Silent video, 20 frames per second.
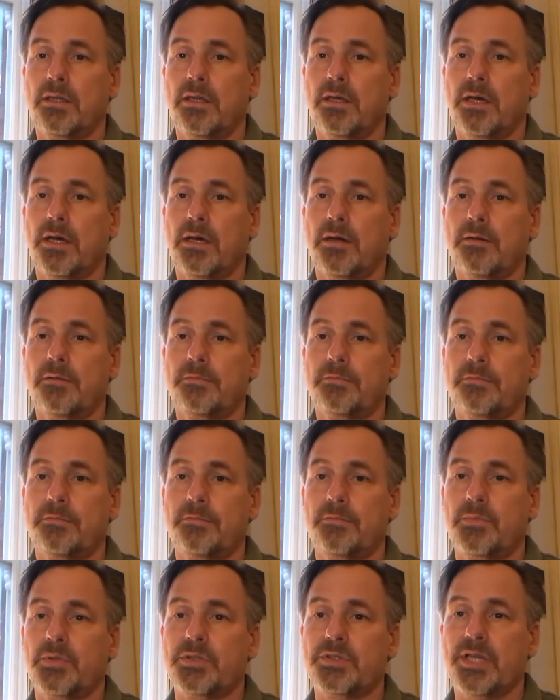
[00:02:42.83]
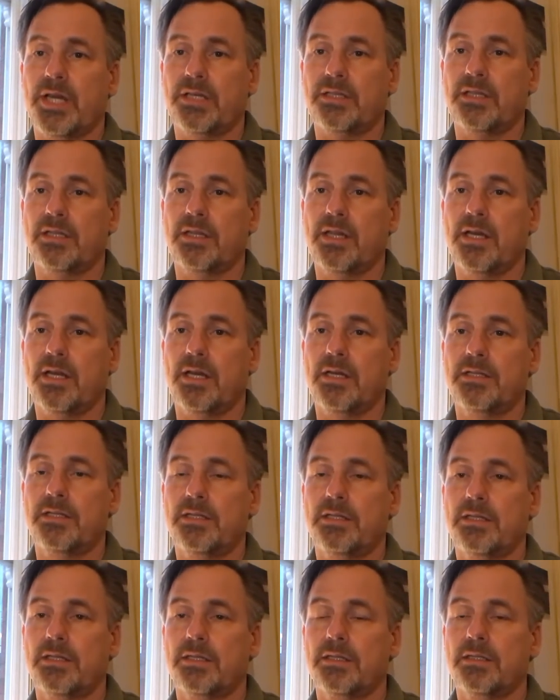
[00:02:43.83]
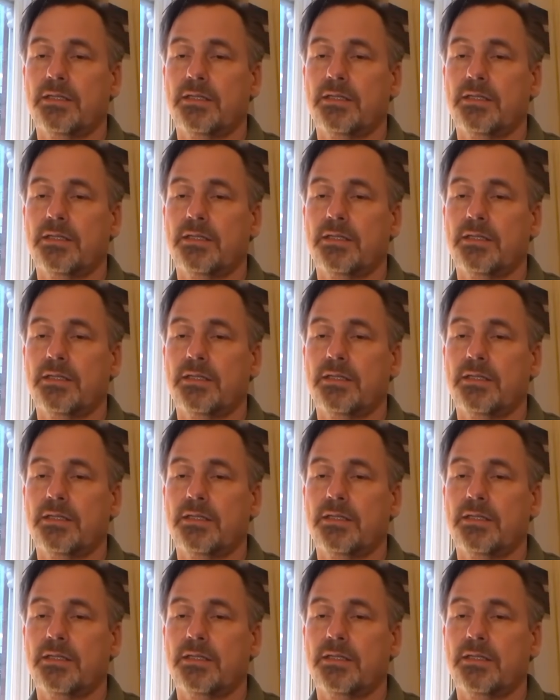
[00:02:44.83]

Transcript: um, protecting that idea,